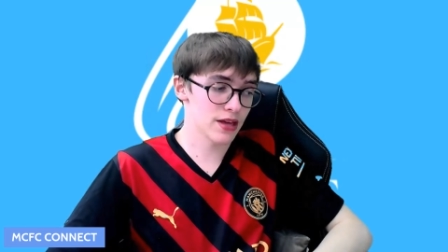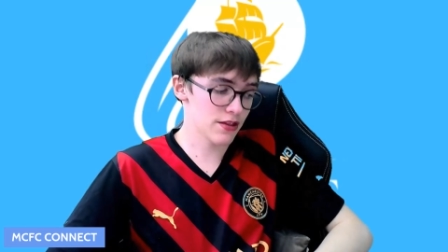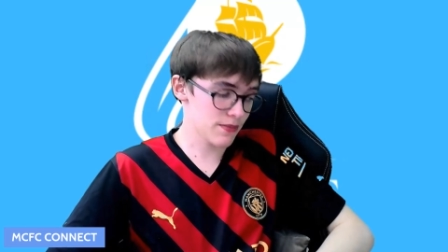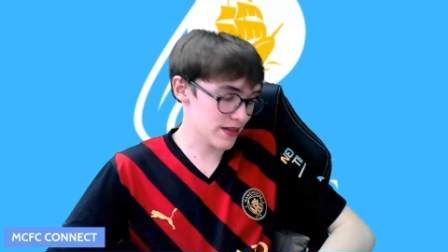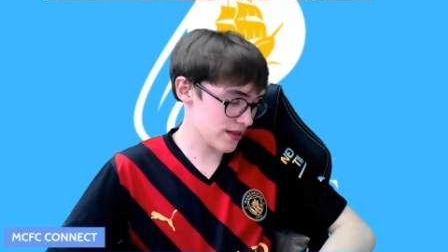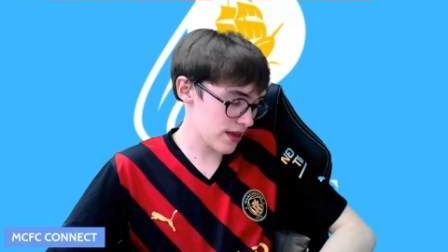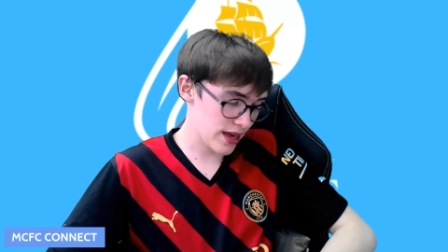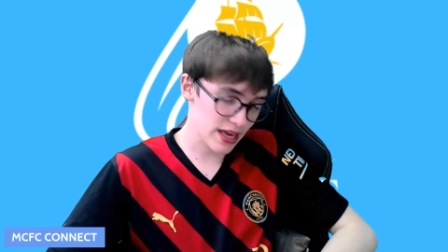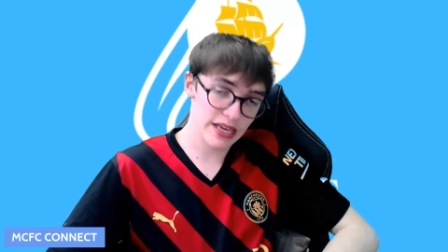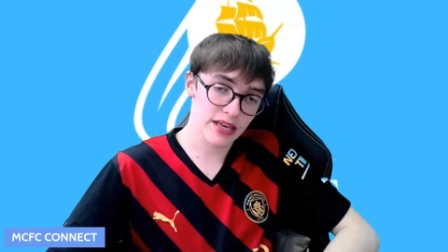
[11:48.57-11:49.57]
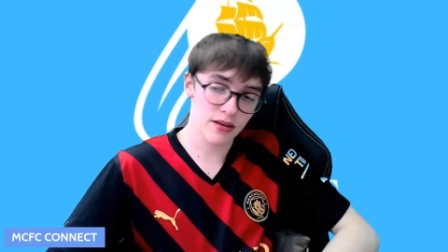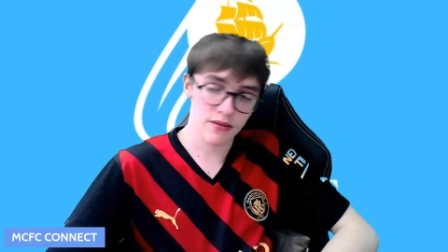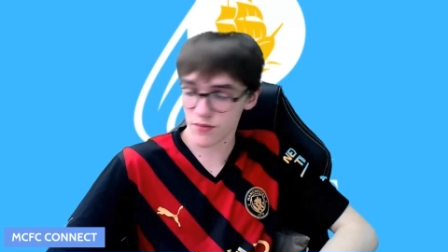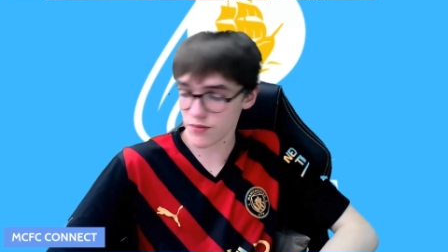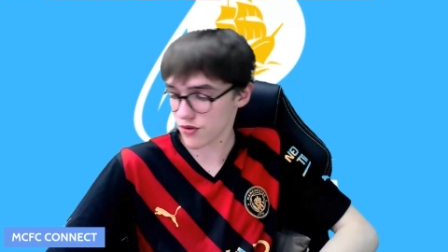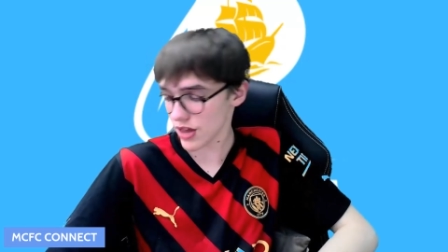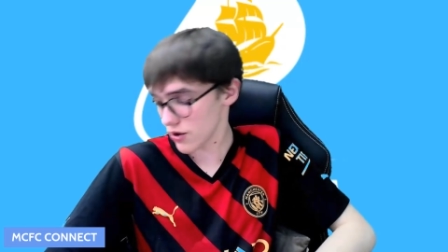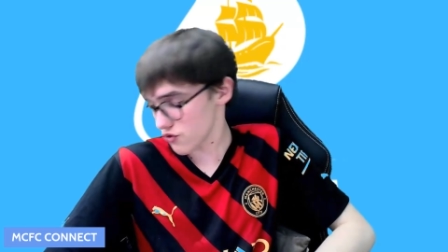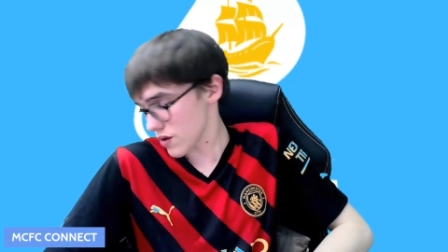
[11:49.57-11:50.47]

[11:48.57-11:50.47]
has been saying Sal